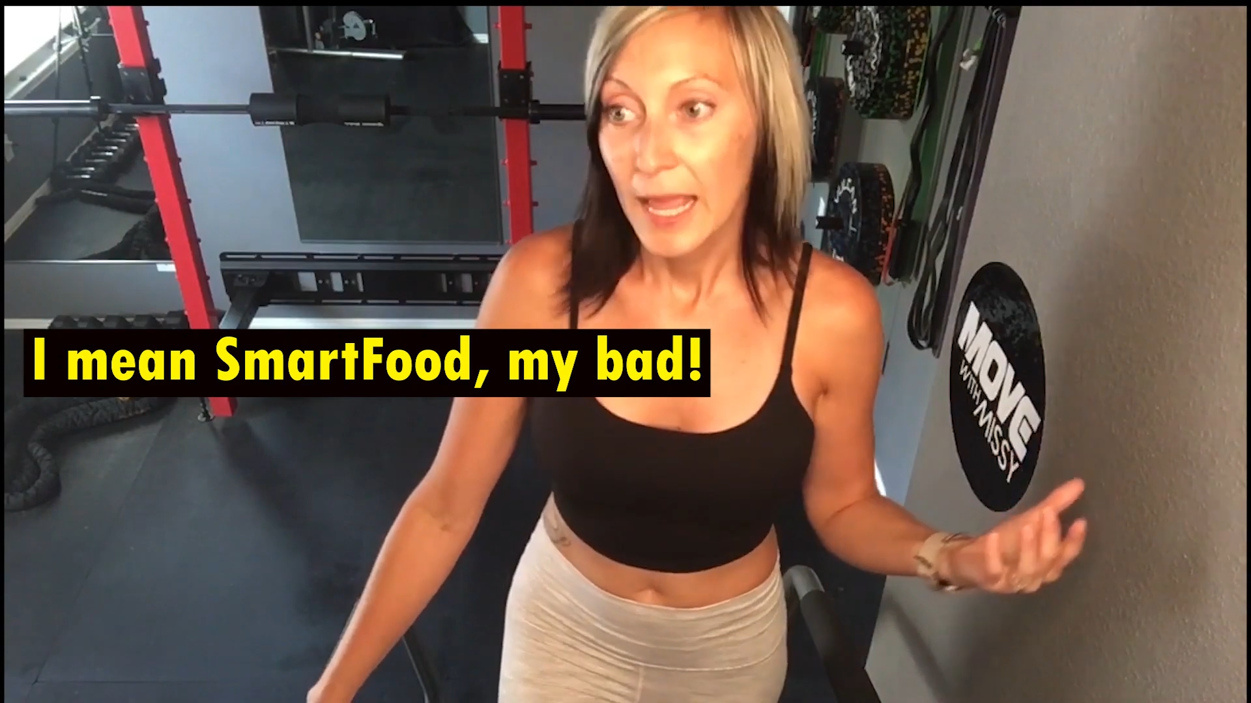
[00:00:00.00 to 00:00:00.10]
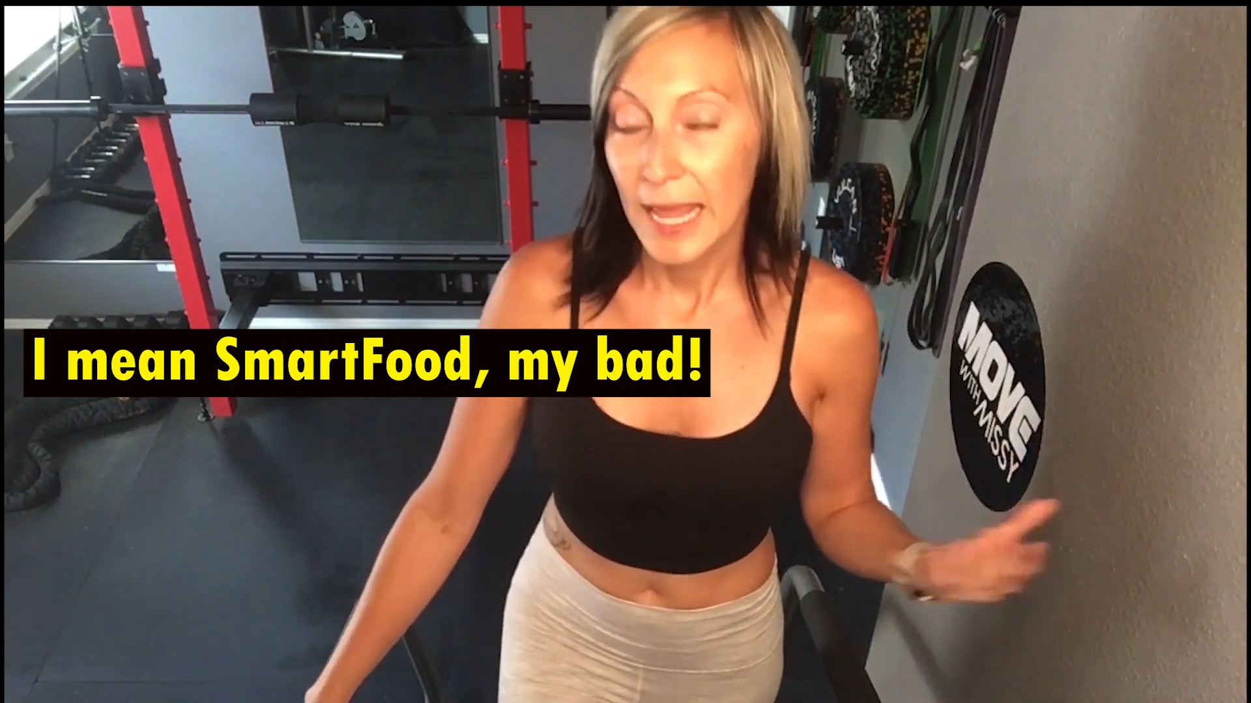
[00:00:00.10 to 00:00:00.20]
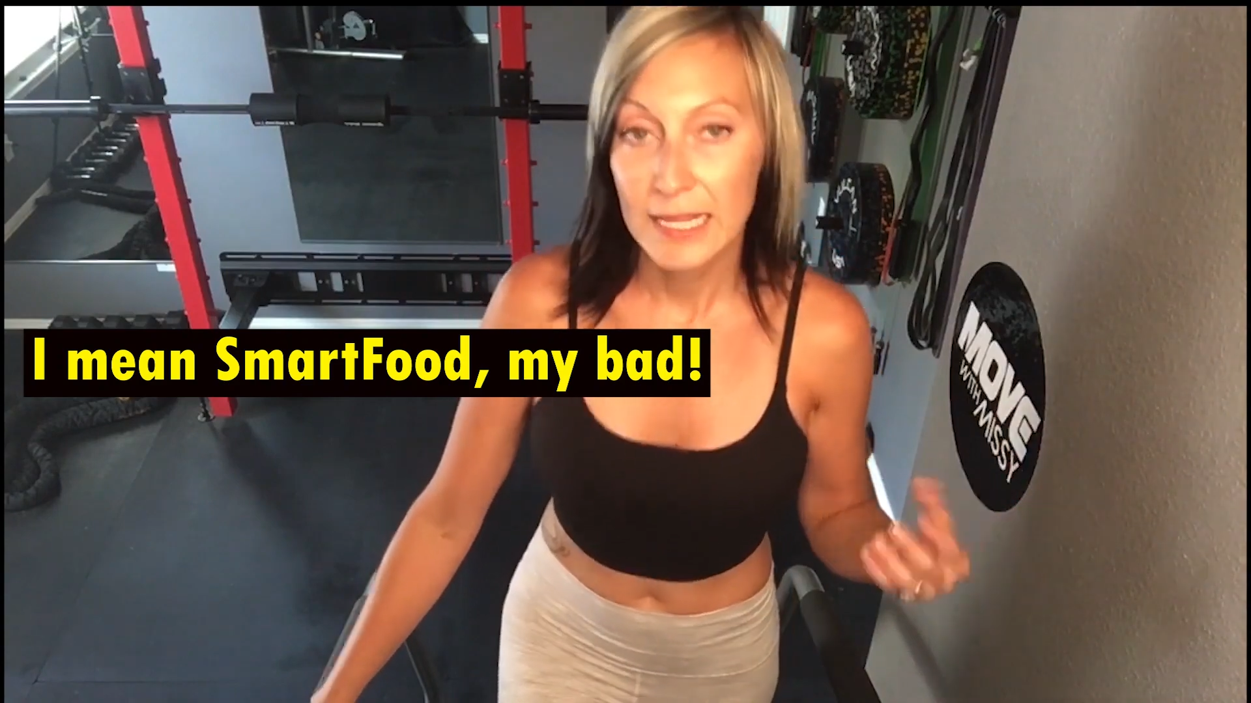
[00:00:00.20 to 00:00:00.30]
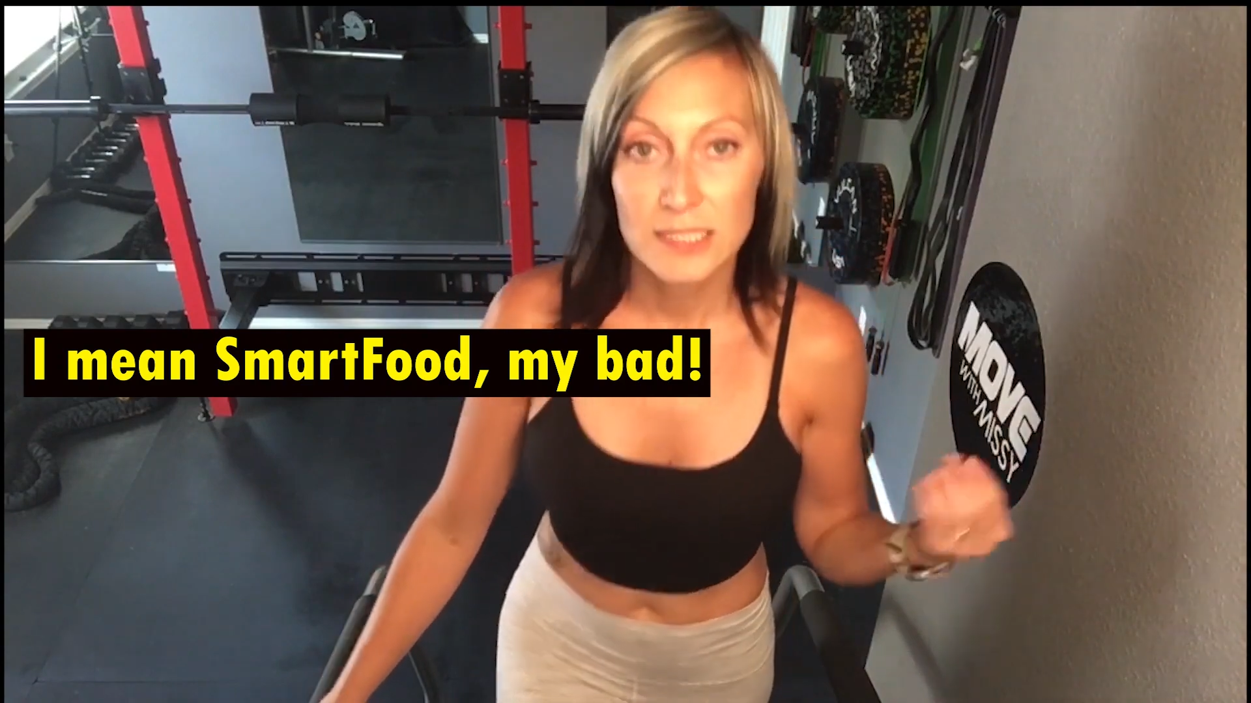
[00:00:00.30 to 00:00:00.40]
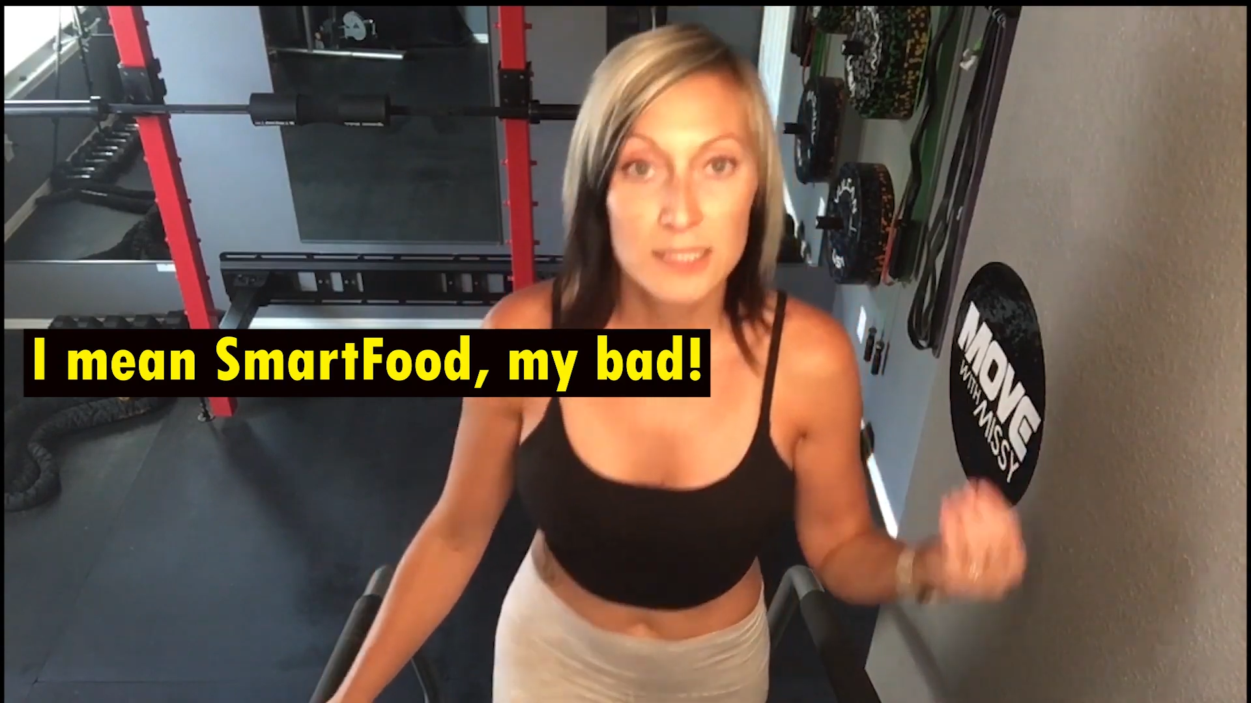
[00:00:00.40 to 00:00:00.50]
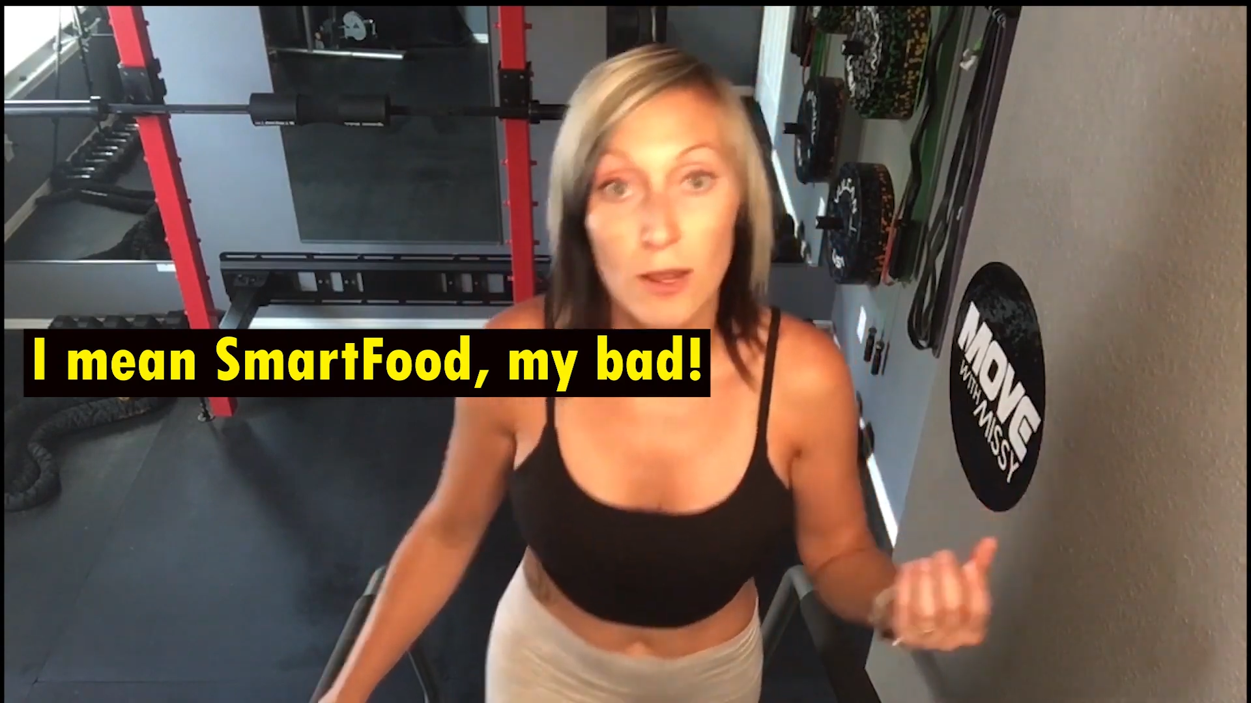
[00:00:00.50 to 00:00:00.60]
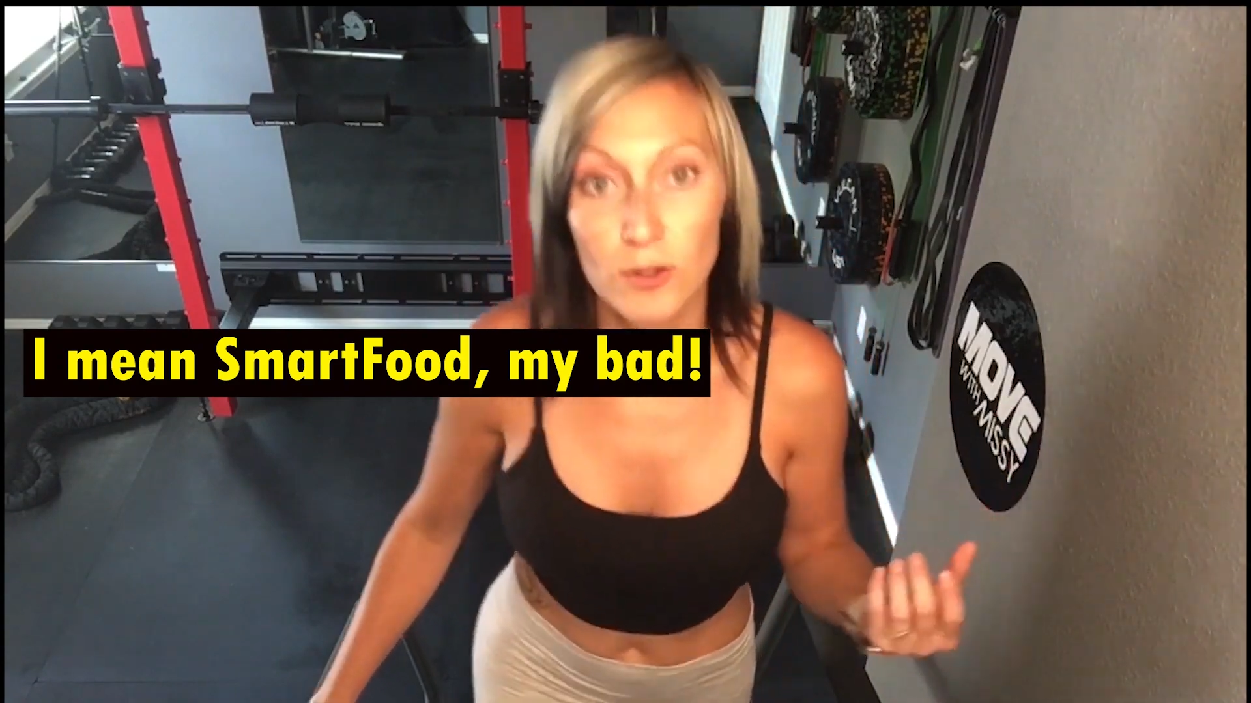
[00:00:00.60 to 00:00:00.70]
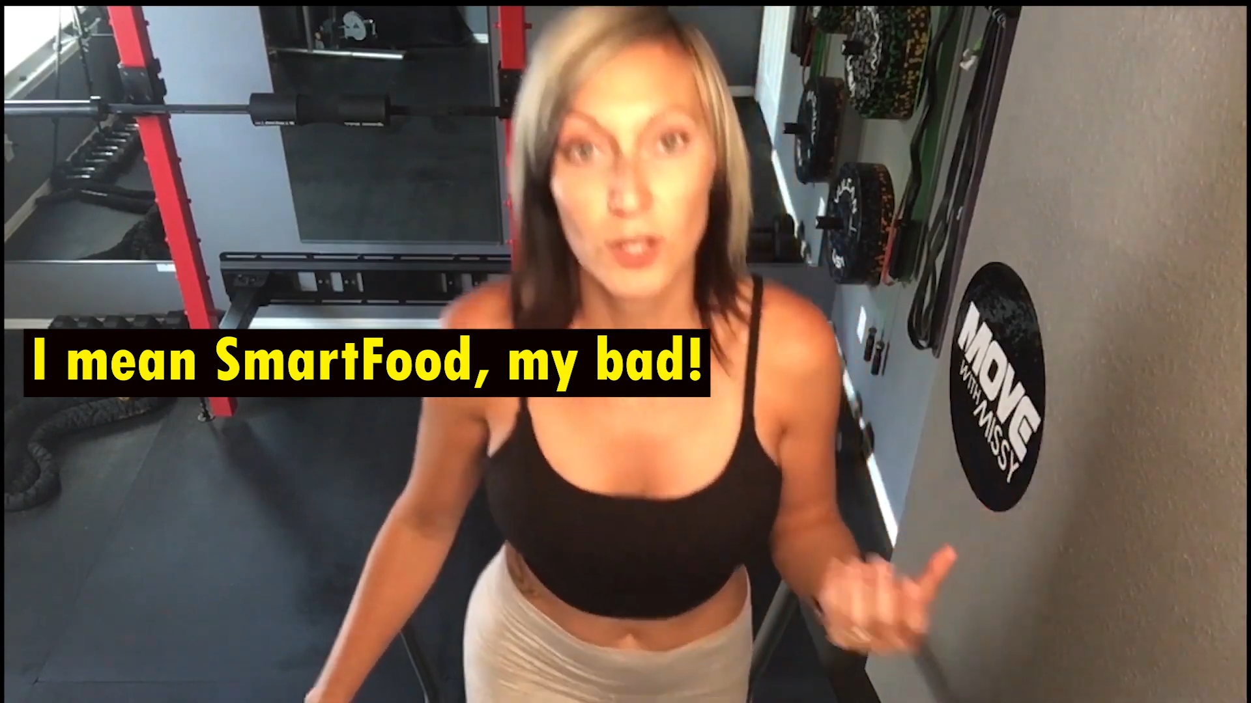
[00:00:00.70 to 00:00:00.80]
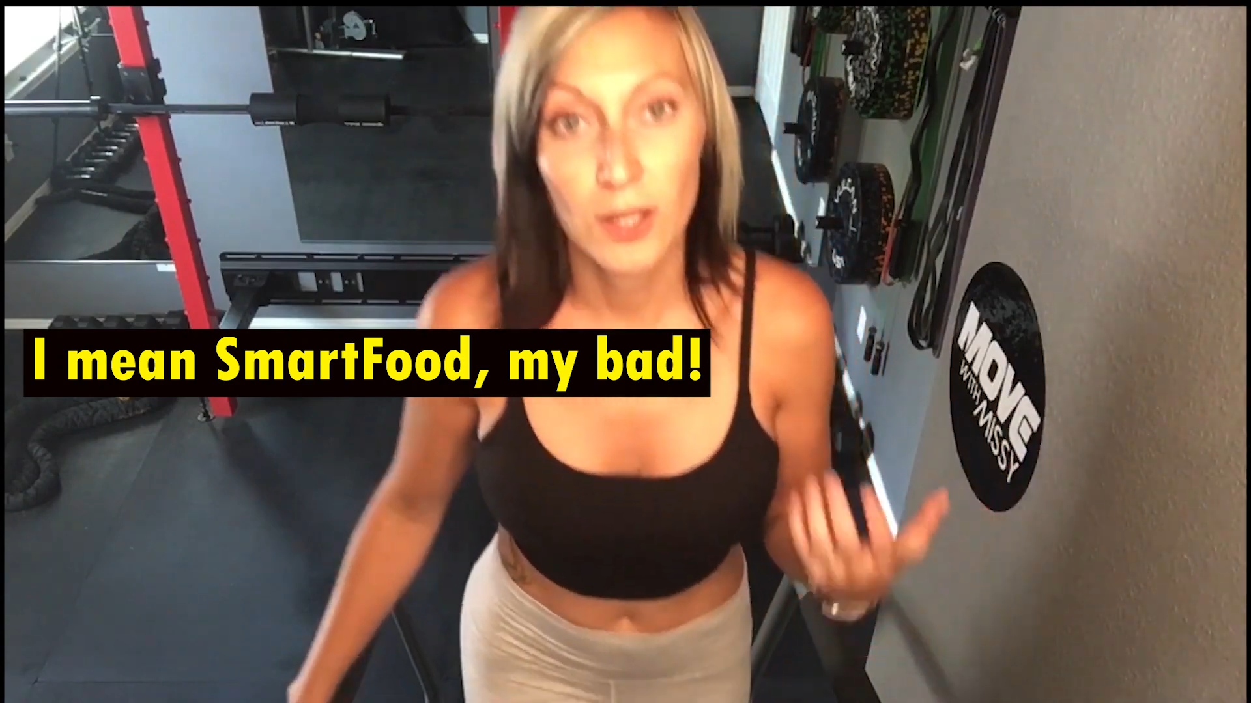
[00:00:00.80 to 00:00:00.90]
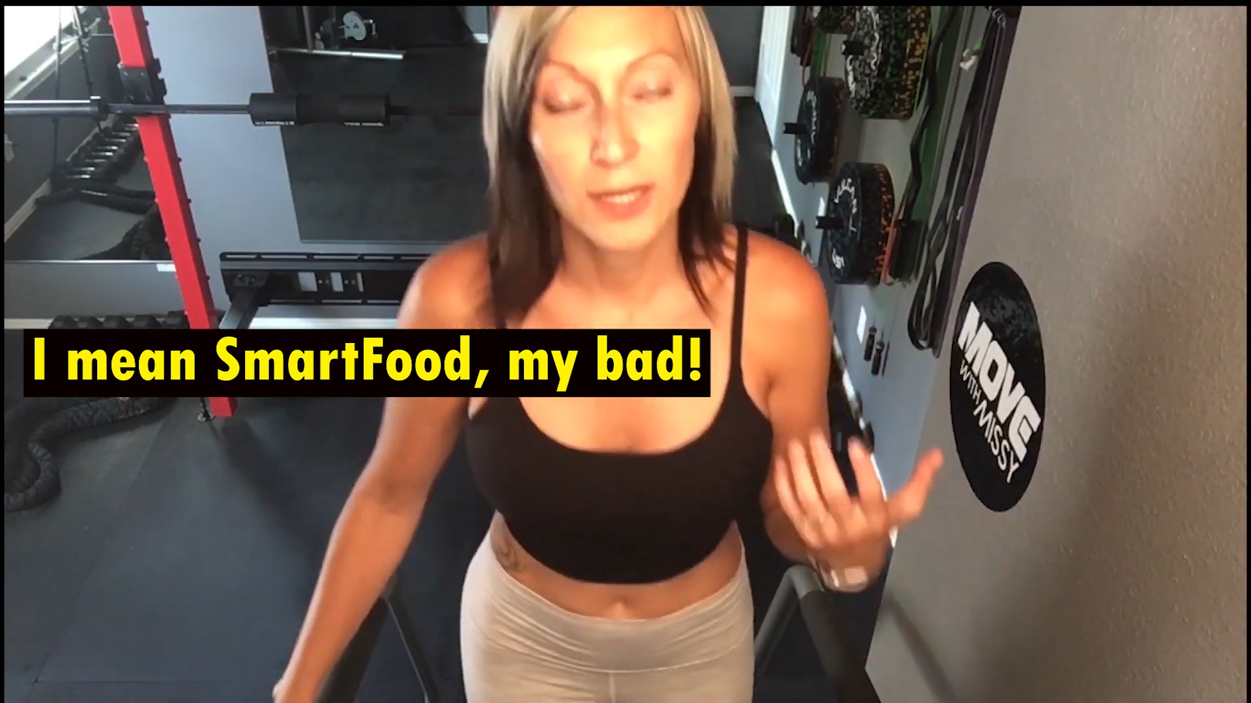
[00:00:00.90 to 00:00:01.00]
It's so
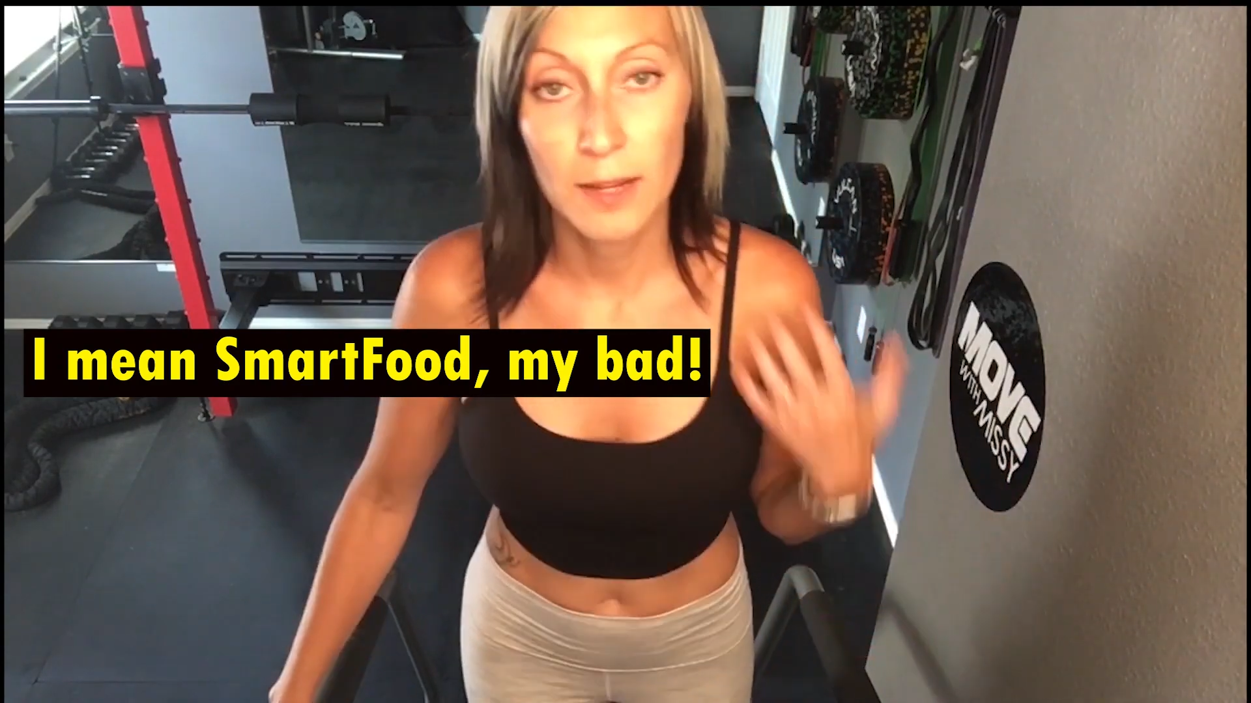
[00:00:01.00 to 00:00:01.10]
good.